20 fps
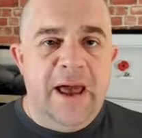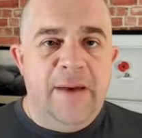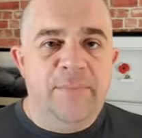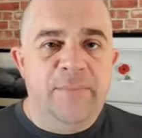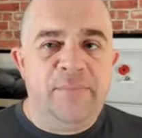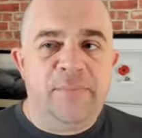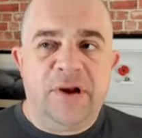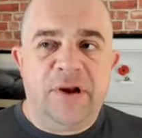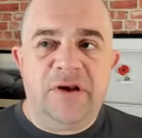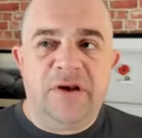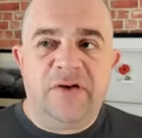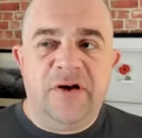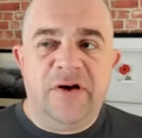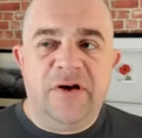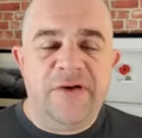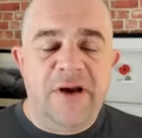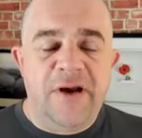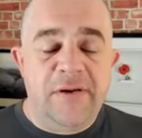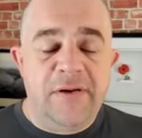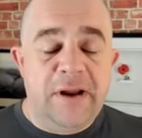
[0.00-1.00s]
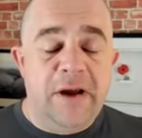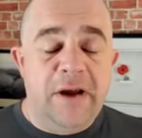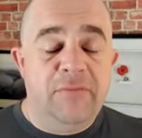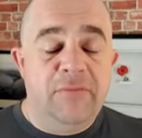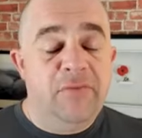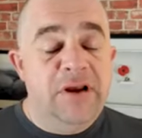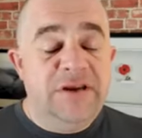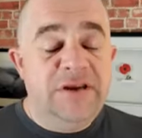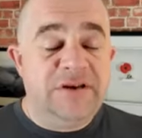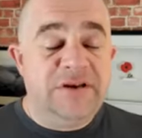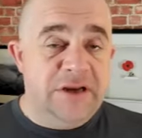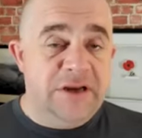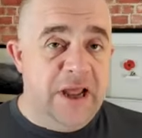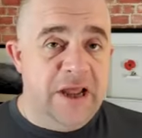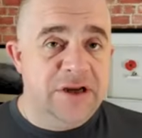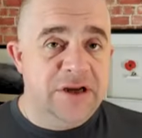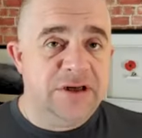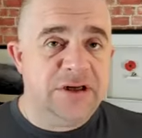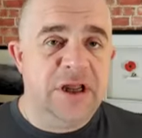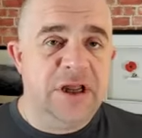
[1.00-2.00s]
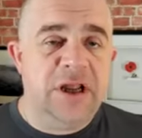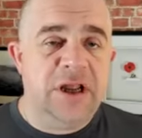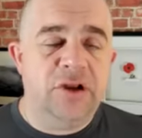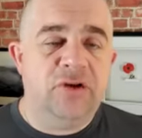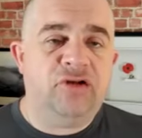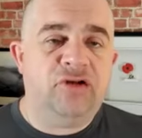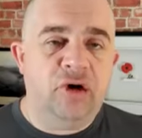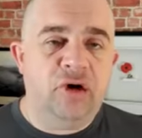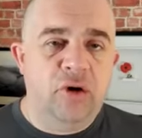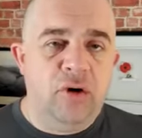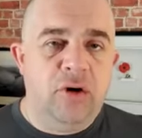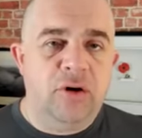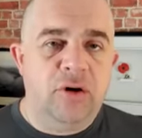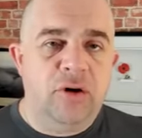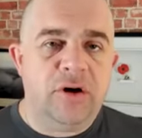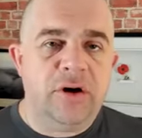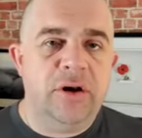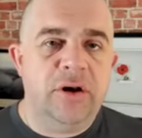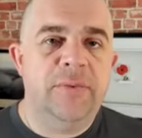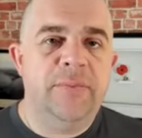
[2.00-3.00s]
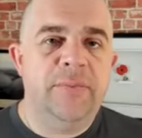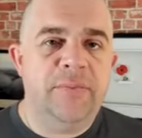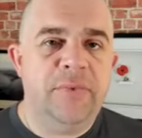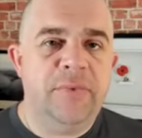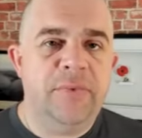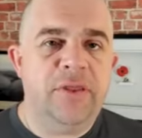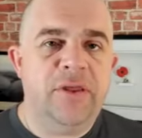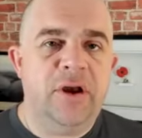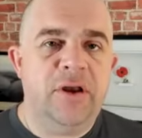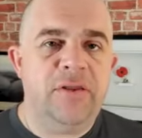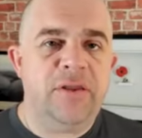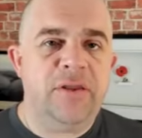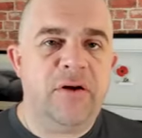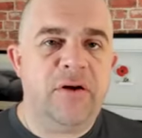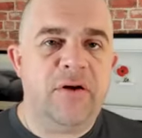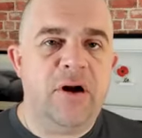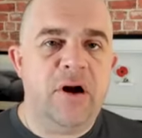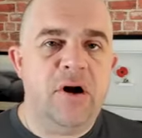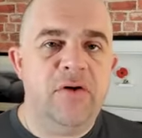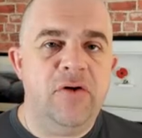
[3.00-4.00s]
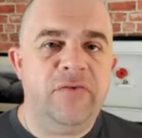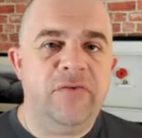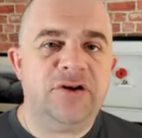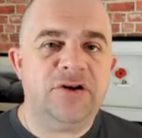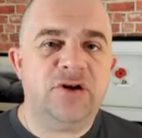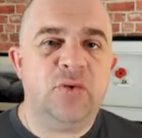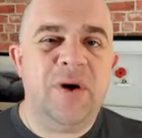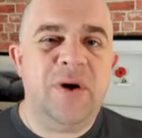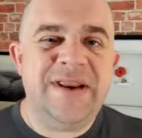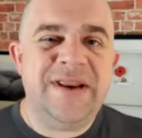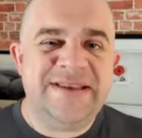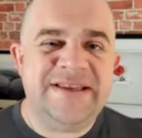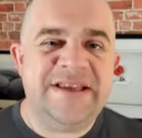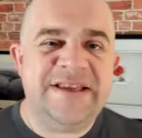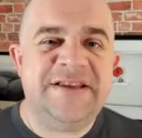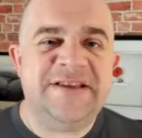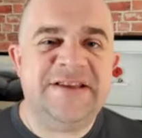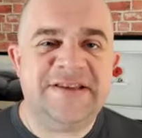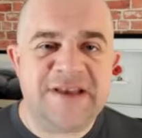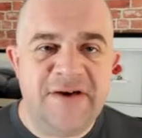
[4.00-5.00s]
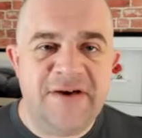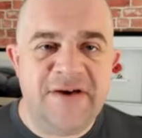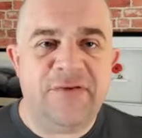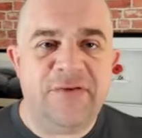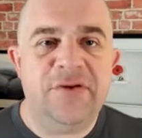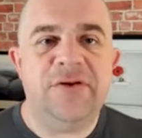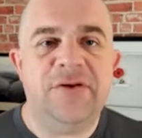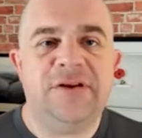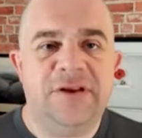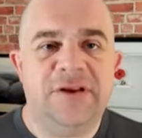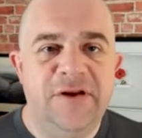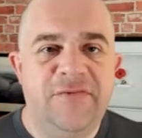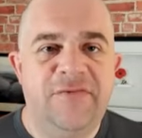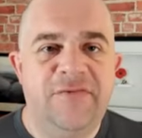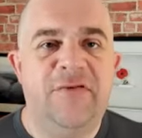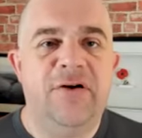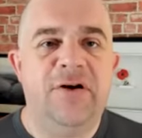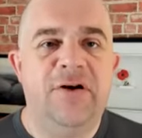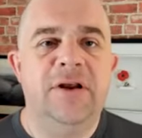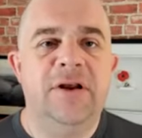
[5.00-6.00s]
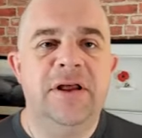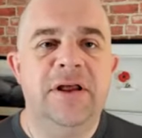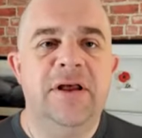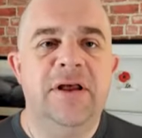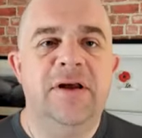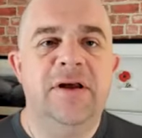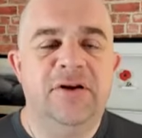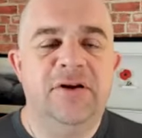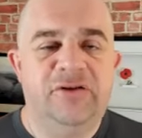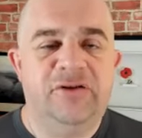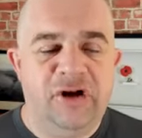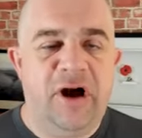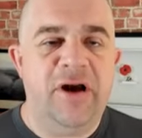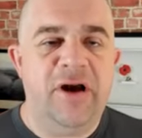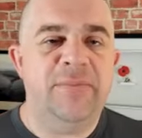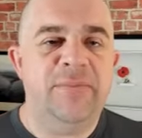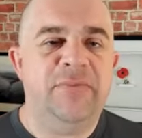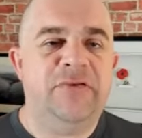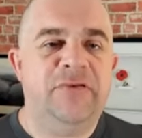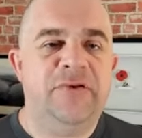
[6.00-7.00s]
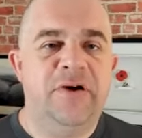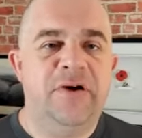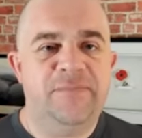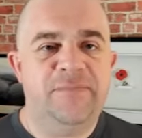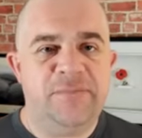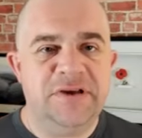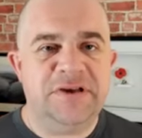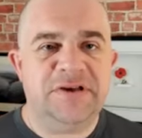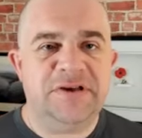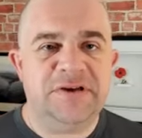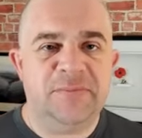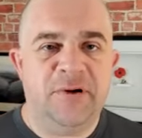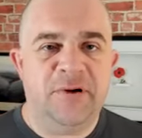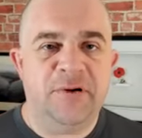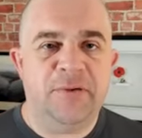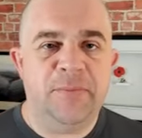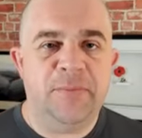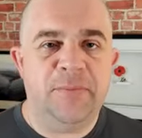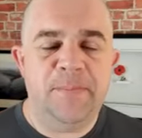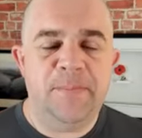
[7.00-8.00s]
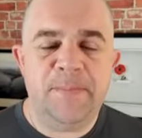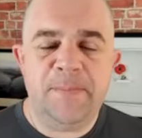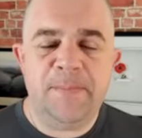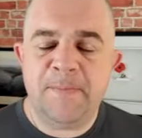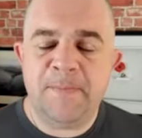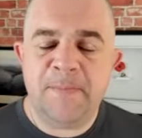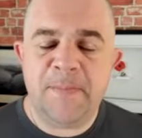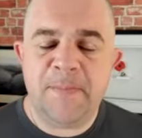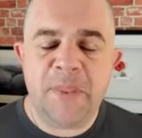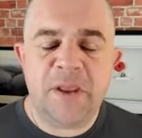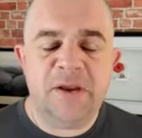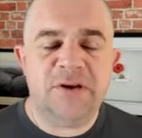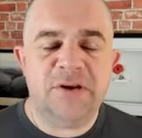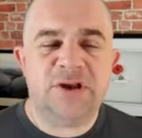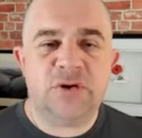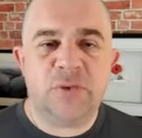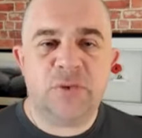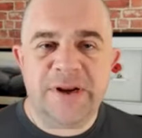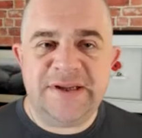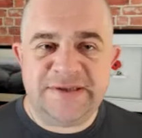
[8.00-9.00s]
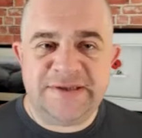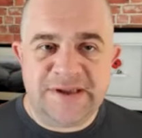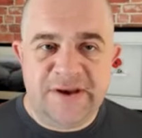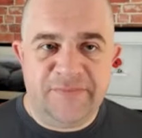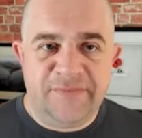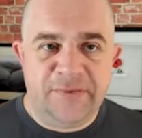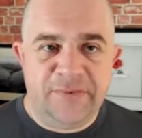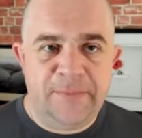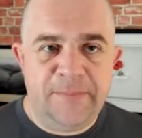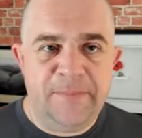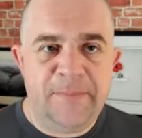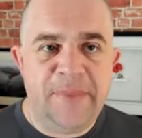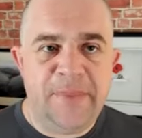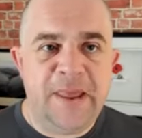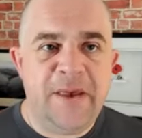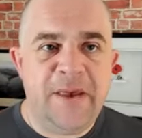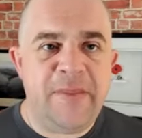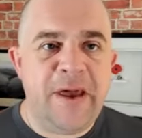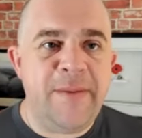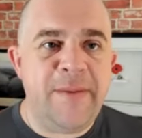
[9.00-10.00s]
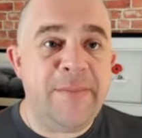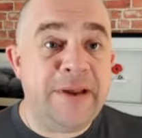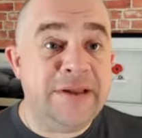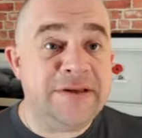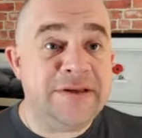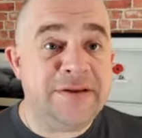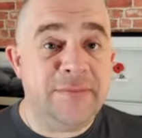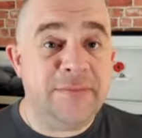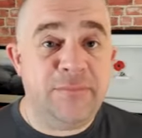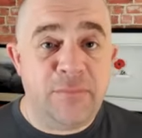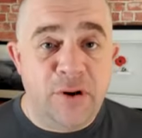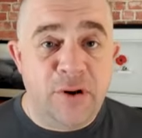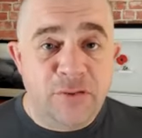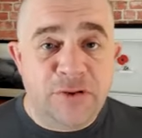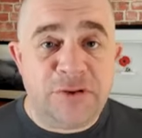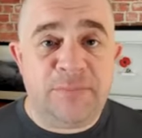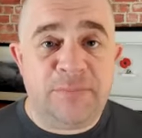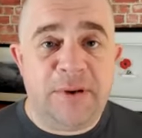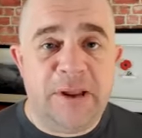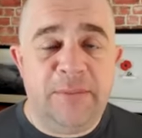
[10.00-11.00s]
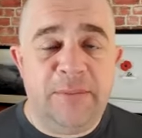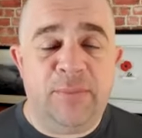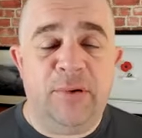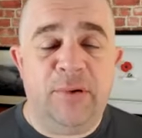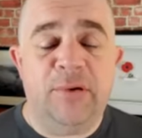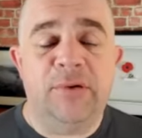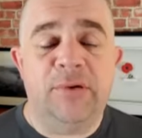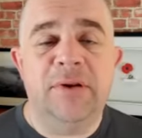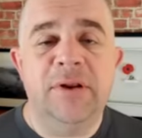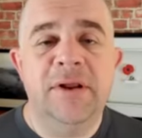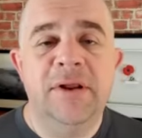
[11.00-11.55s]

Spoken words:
because I found out recently, actually, in a talk, that there are over 27 different types of business model. 27. Now that means that most people